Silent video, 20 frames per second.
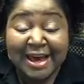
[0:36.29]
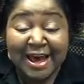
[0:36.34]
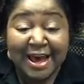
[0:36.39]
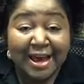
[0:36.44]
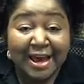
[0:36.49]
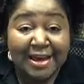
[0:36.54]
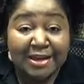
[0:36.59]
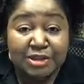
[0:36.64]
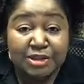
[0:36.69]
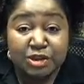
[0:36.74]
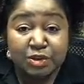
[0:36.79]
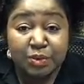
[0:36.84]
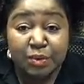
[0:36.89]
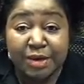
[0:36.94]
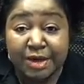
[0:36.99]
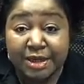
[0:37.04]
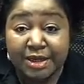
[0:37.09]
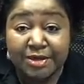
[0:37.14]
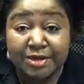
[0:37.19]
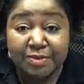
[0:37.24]
I
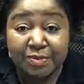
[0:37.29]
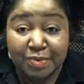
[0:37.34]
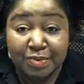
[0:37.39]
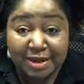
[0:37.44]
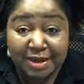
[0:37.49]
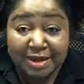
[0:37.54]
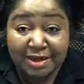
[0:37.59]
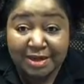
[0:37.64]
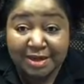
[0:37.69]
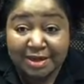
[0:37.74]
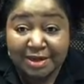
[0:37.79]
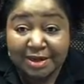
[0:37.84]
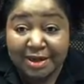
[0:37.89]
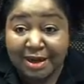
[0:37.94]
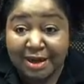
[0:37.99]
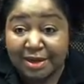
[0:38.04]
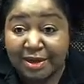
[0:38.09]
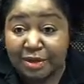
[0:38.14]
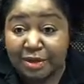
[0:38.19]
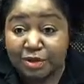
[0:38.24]
enjoyed reading it.
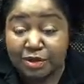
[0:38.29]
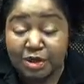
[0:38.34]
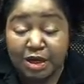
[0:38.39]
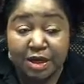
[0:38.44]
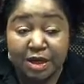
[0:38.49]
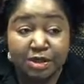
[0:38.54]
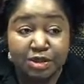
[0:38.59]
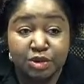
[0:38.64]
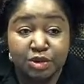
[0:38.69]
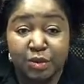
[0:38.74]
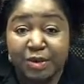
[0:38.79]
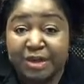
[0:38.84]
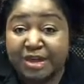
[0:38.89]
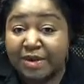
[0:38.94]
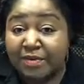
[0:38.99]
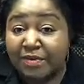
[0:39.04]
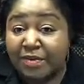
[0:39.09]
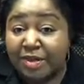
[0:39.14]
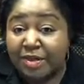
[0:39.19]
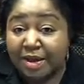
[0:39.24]
I enjoyed
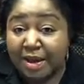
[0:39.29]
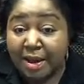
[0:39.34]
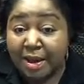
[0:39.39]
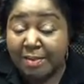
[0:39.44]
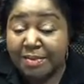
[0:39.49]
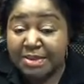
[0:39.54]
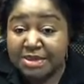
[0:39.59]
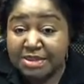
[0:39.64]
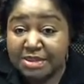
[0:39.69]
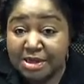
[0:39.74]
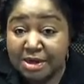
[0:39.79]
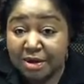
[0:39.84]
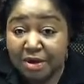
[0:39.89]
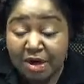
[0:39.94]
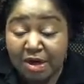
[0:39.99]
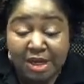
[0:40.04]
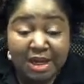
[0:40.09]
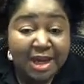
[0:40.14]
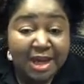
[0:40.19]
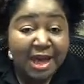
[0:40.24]
giving the
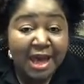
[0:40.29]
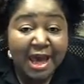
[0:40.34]
commentary.